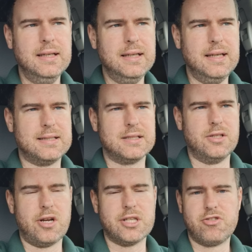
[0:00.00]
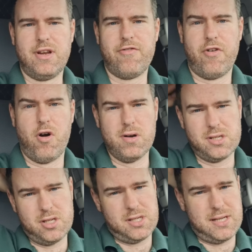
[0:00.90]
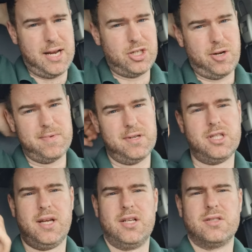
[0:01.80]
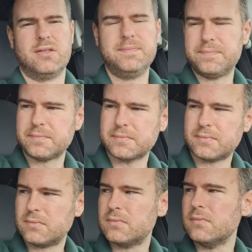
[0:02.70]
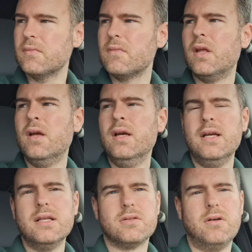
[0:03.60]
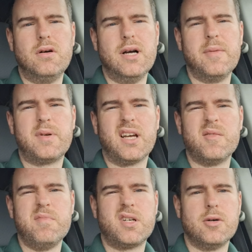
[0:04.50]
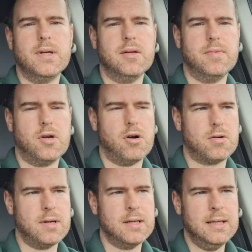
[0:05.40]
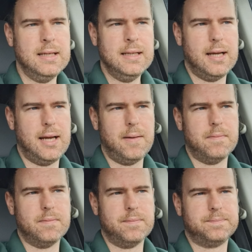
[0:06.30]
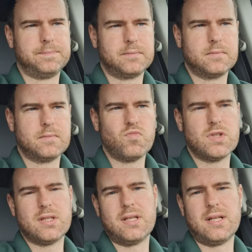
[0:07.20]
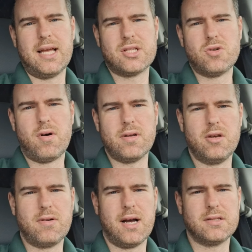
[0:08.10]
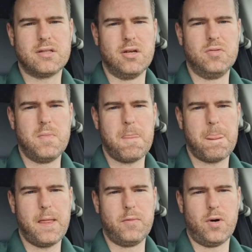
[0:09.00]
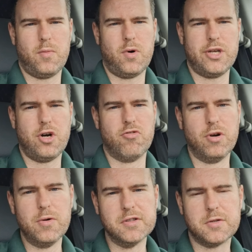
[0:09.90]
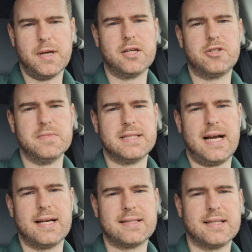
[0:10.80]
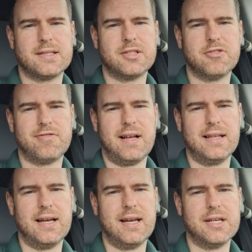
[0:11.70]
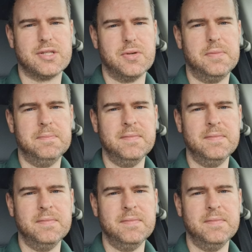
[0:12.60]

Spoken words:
it's not as straightforward as just like chopping and changing. So it can become a little bit awkward. Let us know what you guys do. What are your rules when it comes to access and stuff like that? Let us know.